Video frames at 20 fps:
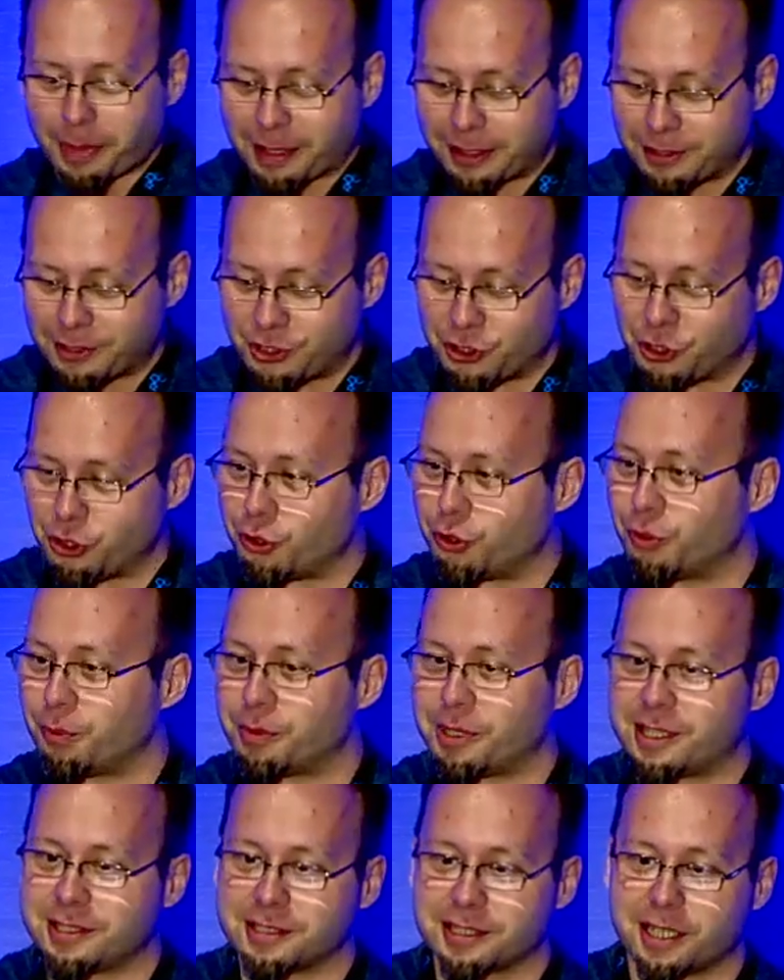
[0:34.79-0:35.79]
So
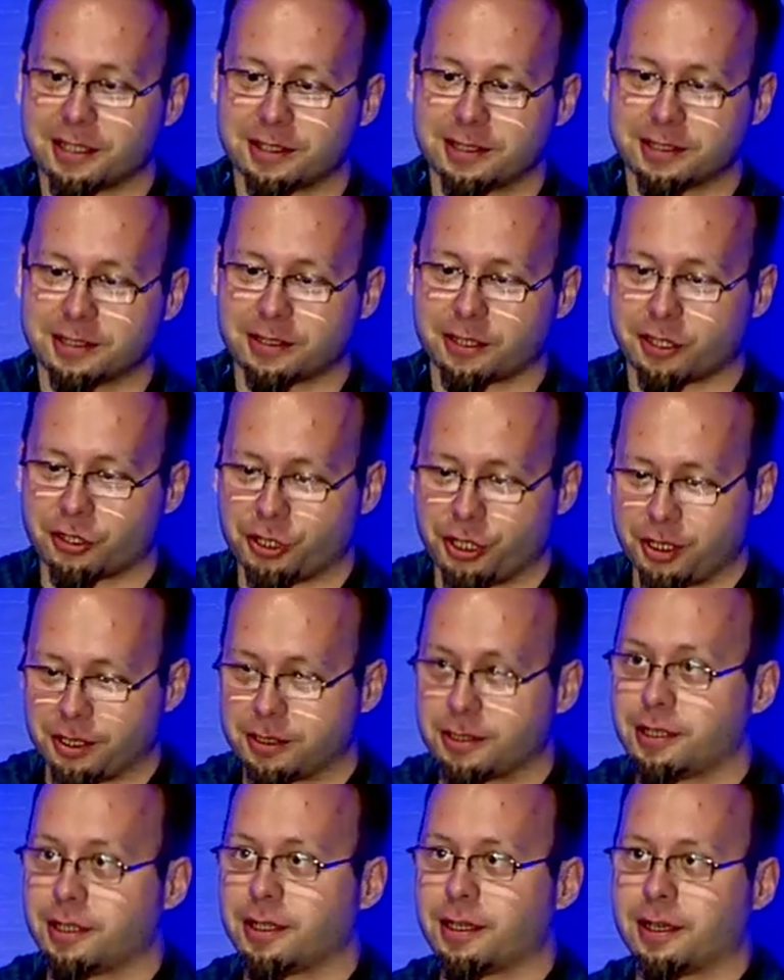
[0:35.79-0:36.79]
let's get this
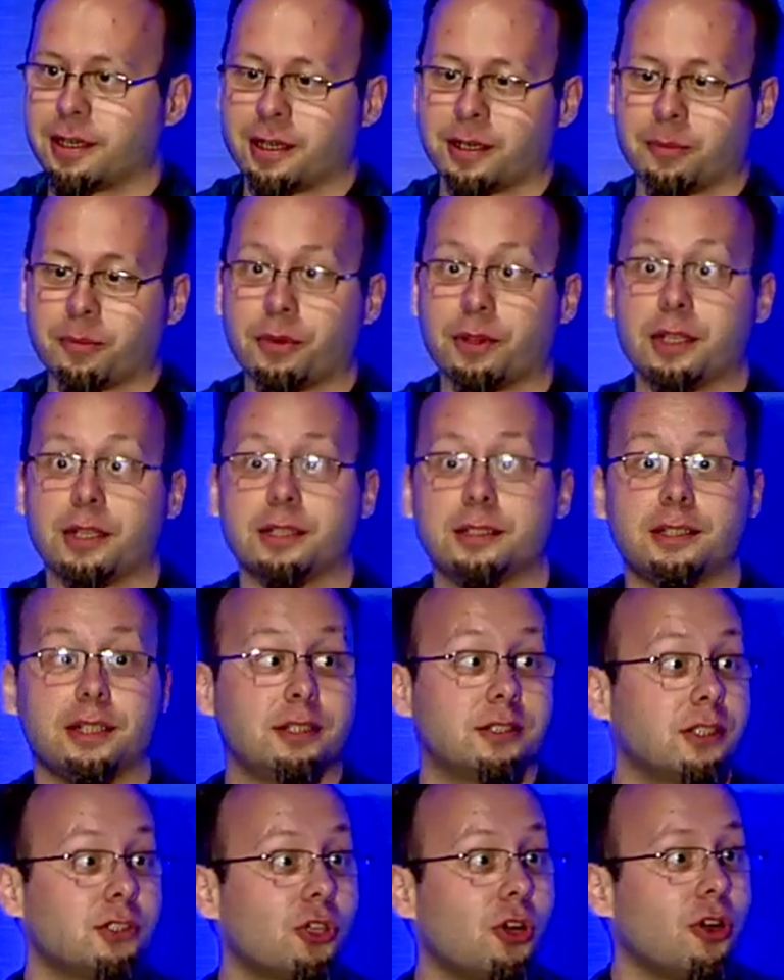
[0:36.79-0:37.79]
started. This
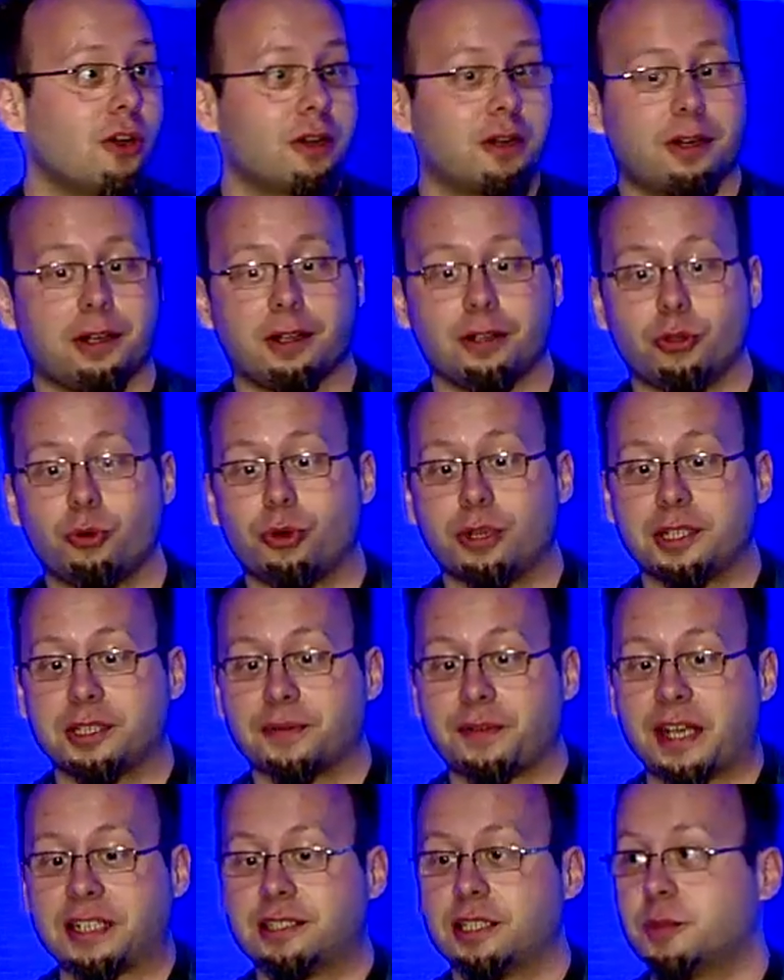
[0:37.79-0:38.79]
is a talk, Lua as
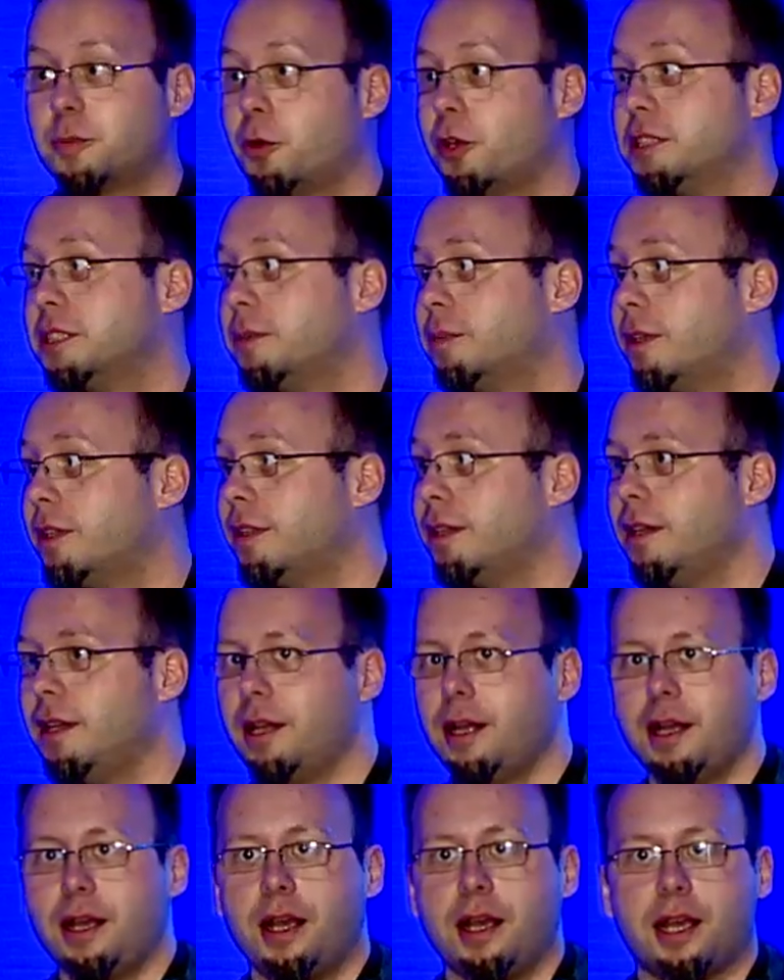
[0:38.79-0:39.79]
fast as possible.
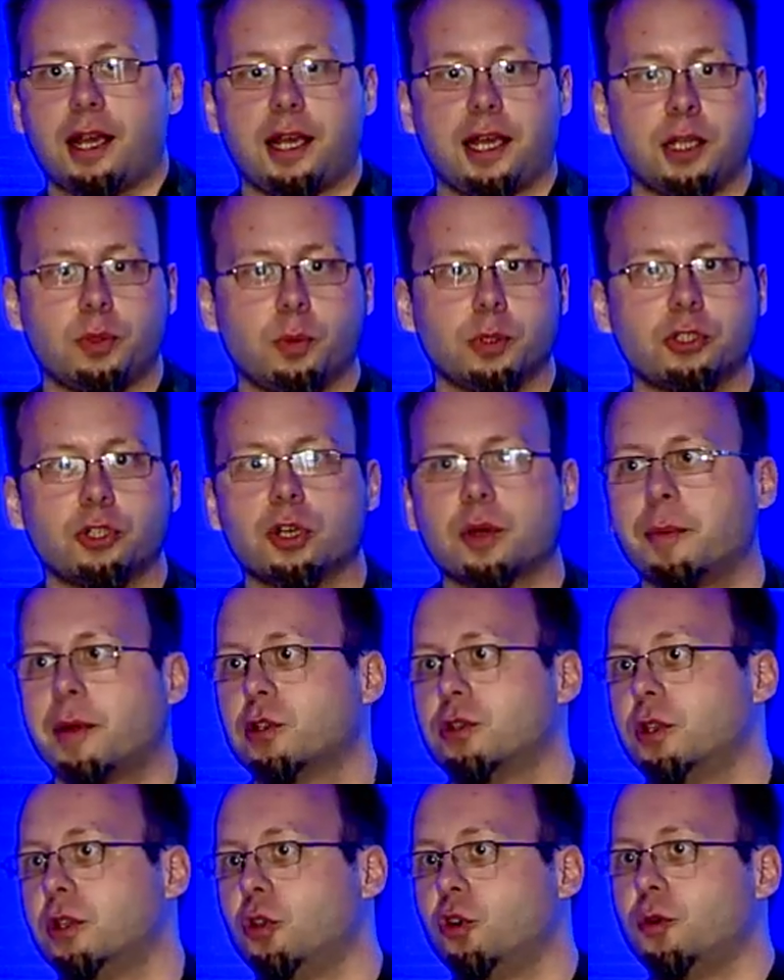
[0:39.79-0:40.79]
And we'll talk
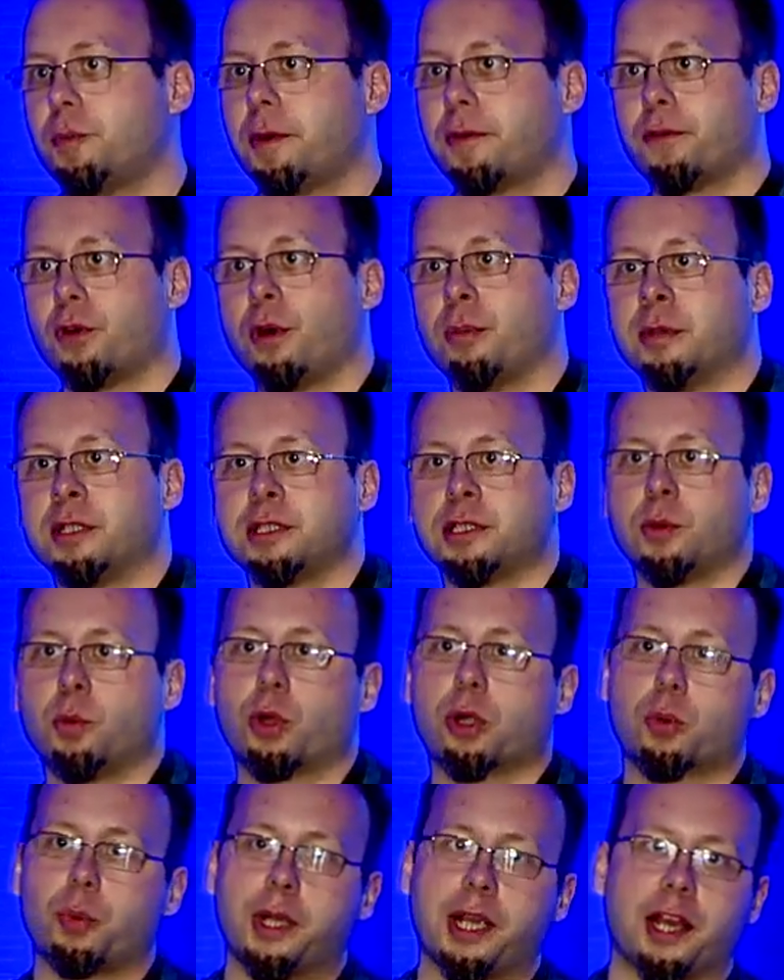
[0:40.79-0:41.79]
about the Lua performance, the
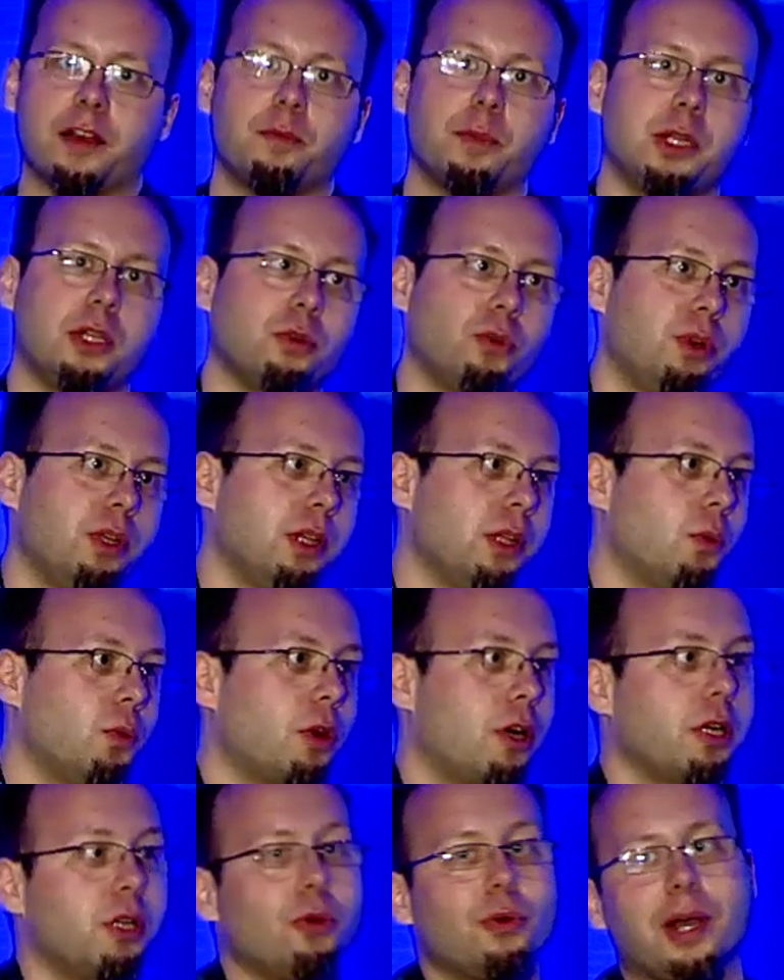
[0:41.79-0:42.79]
work we have been doing, the
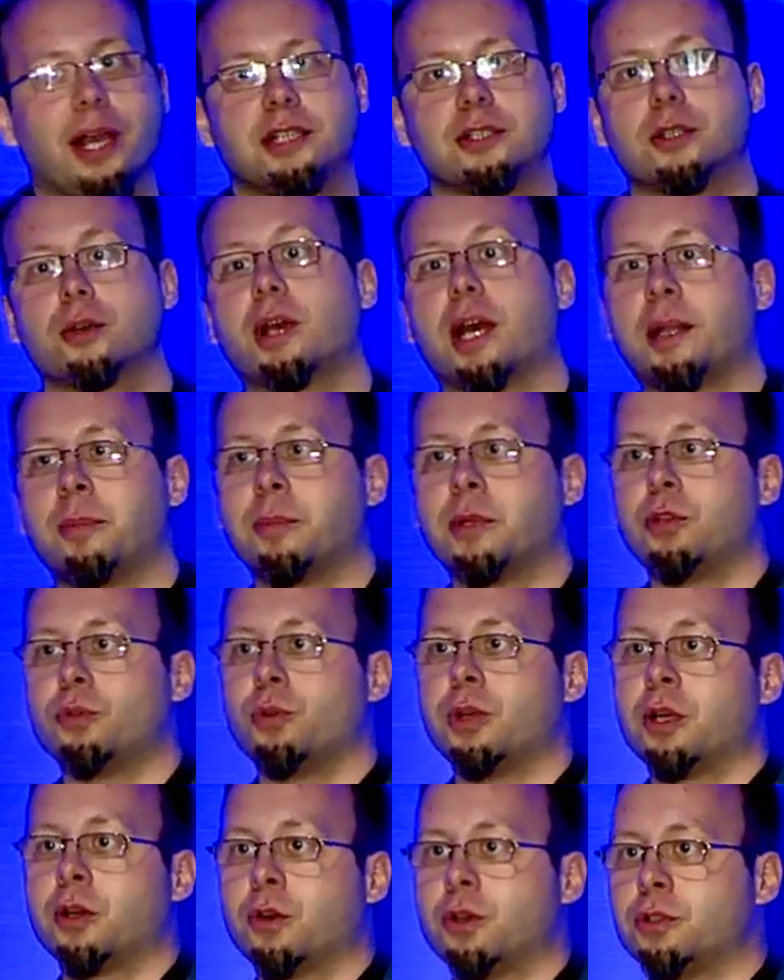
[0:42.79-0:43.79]
work you guys can be
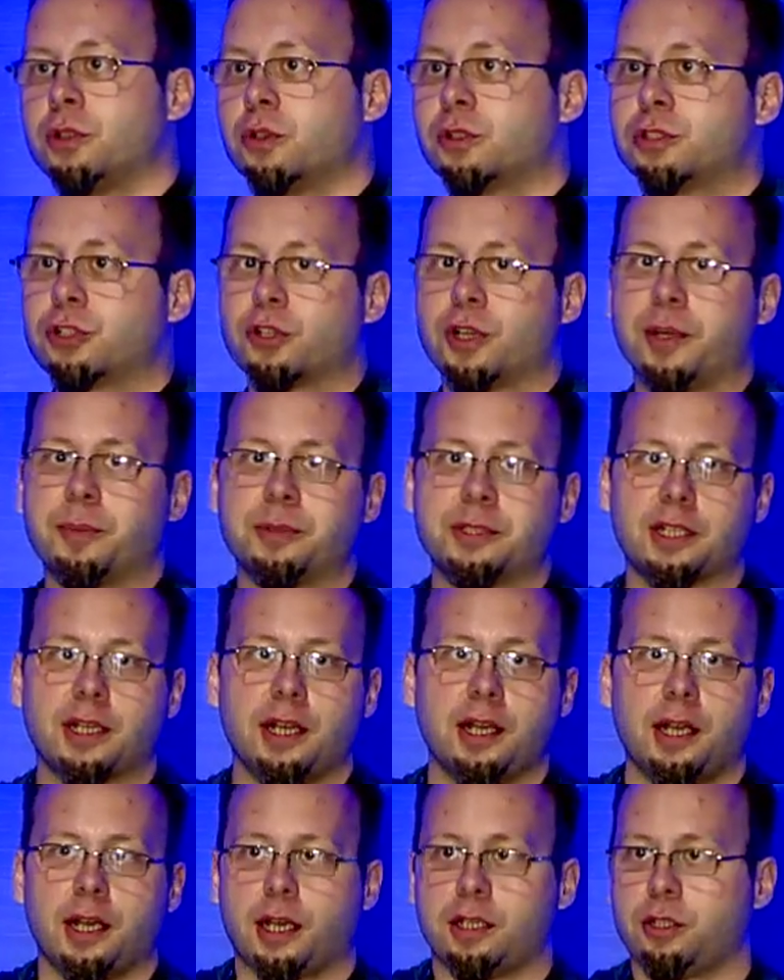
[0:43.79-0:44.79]
doing on your scripts,
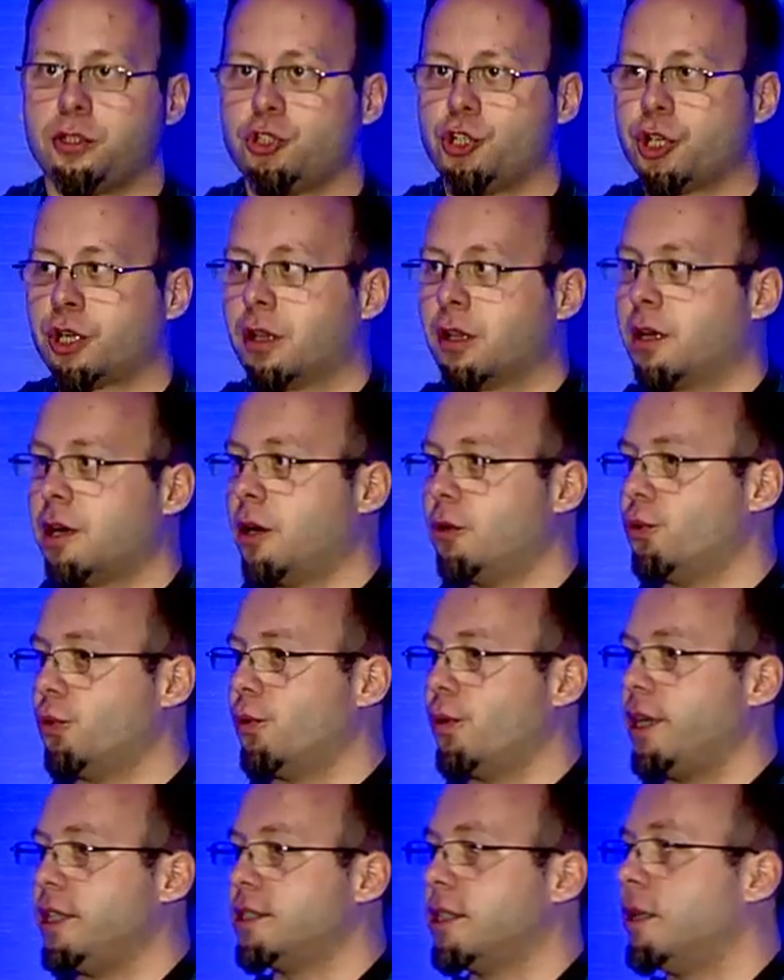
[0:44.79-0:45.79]
and in general, how to
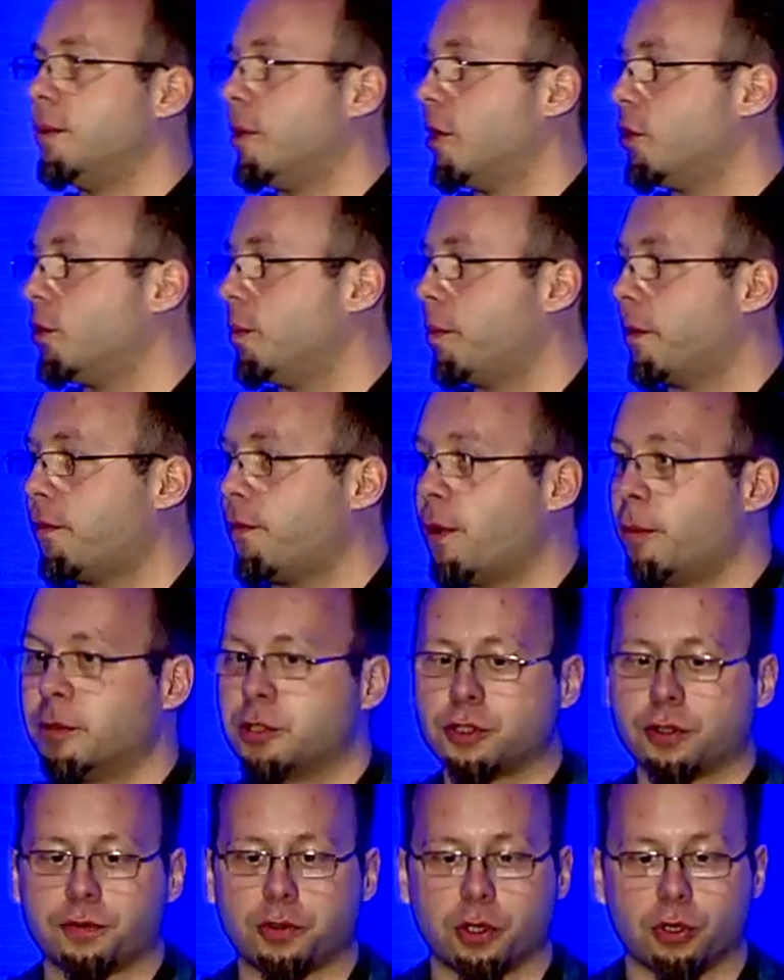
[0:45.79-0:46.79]
reason about the
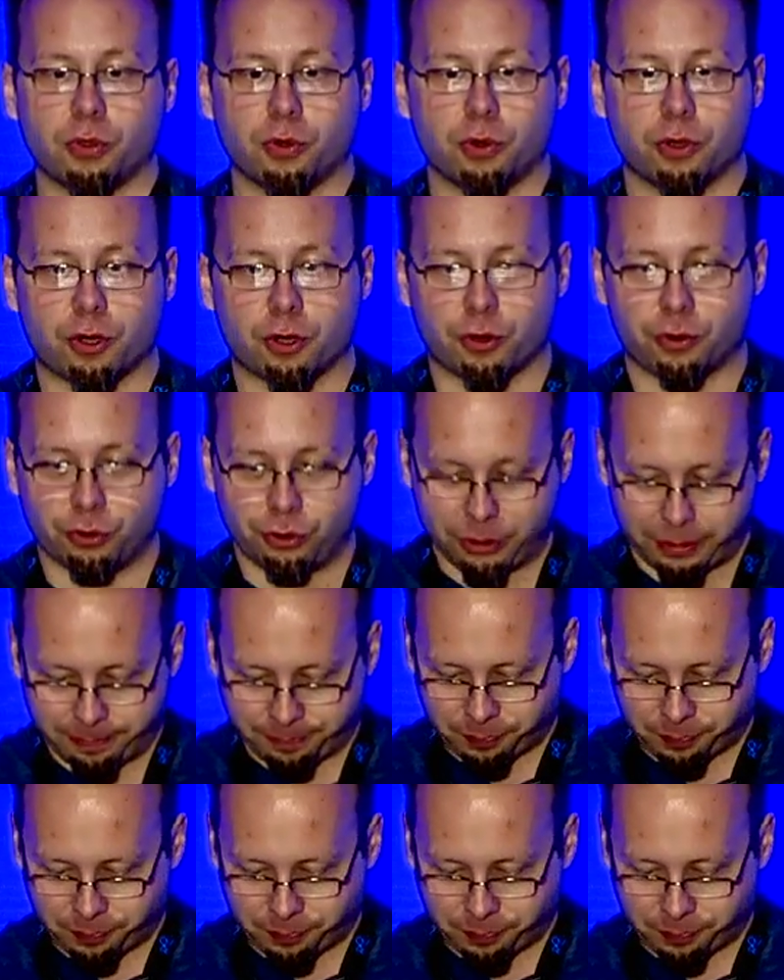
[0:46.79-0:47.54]
performance of your Lua code.